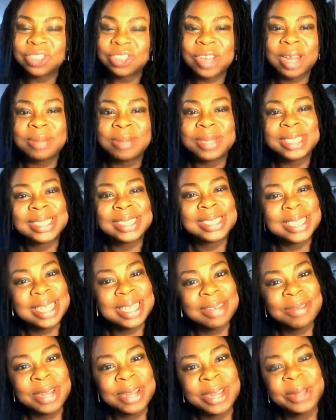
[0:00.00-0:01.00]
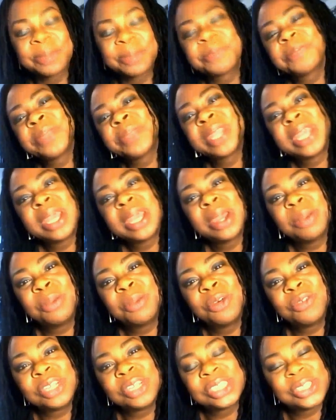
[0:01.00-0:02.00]
trying to be slick with it,
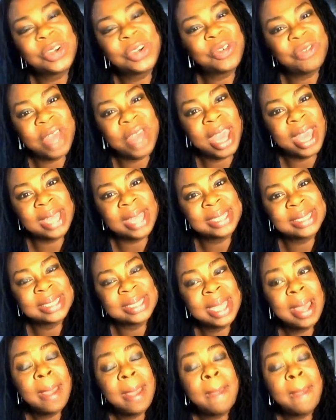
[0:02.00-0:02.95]
moving so fast.